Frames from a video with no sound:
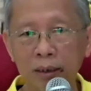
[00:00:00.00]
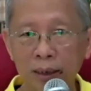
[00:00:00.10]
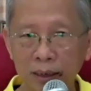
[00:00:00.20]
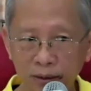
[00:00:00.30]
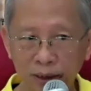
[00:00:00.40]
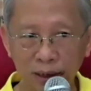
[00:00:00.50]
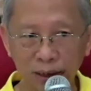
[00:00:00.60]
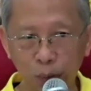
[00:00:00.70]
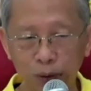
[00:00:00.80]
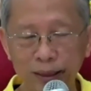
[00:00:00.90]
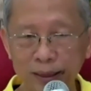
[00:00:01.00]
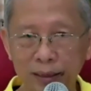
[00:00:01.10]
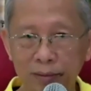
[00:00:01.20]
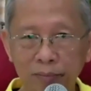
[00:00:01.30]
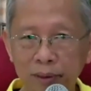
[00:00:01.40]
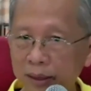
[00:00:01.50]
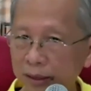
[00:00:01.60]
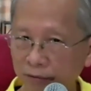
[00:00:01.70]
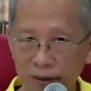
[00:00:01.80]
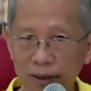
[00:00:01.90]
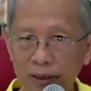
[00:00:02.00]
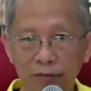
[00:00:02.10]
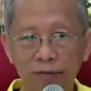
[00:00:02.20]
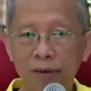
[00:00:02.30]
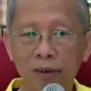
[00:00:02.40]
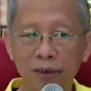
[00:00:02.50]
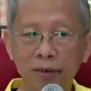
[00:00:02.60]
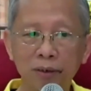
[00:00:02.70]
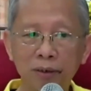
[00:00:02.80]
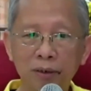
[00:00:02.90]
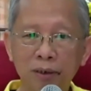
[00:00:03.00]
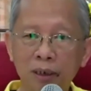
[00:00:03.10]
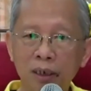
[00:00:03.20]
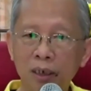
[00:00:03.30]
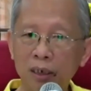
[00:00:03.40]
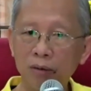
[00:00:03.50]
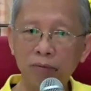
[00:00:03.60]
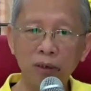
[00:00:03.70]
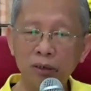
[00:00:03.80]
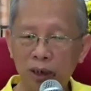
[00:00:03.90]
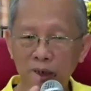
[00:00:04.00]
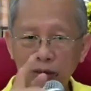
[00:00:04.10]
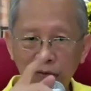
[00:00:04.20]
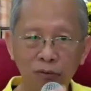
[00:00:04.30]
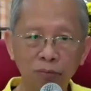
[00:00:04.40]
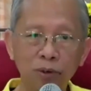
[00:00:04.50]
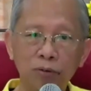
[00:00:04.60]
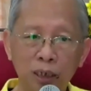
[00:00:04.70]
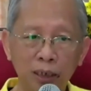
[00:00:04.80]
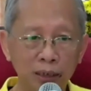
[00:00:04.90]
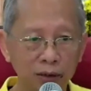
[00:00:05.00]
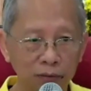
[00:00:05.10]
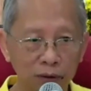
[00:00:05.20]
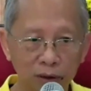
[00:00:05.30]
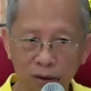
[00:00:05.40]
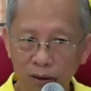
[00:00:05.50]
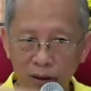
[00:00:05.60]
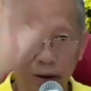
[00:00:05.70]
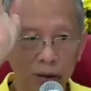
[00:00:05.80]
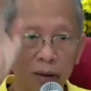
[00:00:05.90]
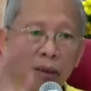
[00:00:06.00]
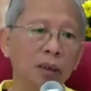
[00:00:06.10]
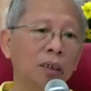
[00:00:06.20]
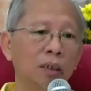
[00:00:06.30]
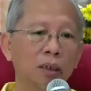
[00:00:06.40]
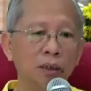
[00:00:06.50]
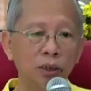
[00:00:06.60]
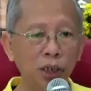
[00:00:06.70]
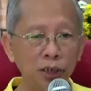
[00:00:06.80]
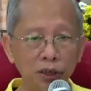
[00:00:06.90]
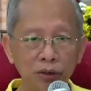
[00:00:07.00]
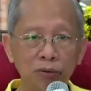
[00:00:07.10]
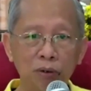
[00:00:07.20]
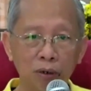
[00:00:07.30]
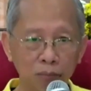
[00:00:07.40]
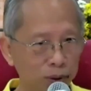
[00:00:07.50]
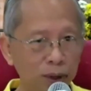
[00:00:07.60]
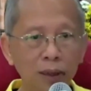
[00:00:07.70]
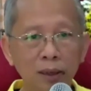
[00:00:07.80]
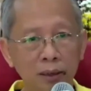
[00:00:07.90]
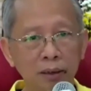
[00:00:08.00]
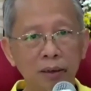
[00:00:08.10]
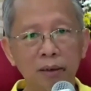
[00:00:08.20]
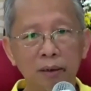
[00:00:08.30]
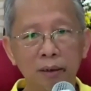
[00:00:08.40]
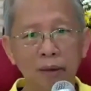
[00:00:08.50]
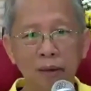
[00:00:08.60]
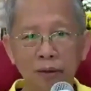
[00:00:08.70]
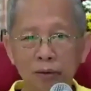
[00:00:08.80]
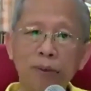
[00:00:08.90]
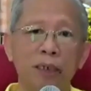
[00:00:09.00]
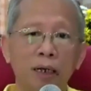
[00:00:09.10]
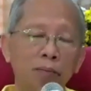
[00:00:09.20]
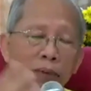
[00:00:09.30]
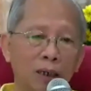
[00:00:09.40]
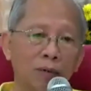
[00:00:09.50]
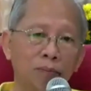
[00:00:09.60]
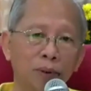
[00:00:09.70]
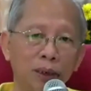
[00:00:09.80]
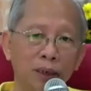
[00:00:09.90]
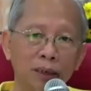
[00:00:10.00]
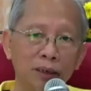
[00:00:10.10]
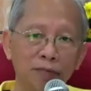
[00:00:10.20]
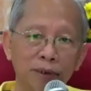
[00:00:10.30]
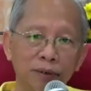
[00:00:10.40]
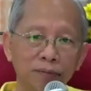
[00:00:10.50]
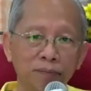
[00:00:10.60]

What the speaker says: That's why wisdom is very different. It will transform you and it will really change you completely. You become like completely different.